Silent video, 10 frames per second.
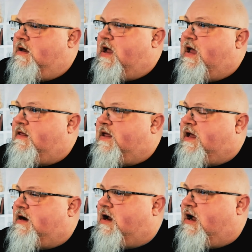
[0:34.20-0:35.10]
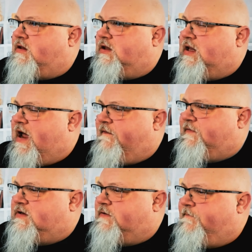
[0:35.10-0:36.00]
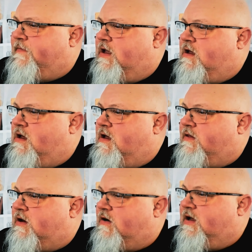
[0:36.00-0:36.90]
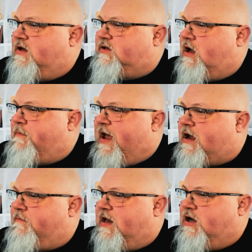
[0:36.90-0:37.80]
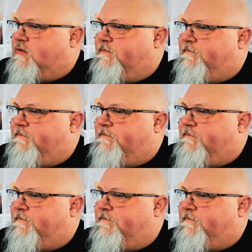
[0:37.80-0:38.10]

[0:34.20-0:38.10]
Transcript: and then on the left, there is a backup menu.